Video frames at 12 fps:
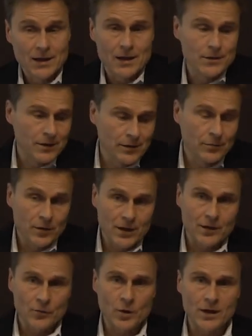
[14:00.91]
And this
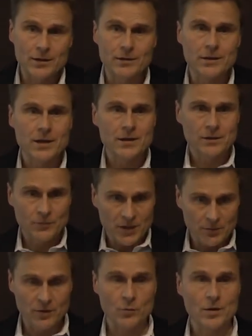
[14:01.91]
were while the
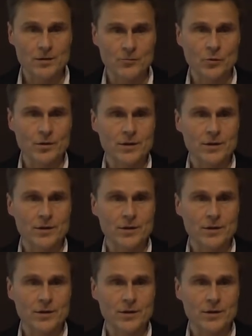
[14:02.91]
salespeople were, were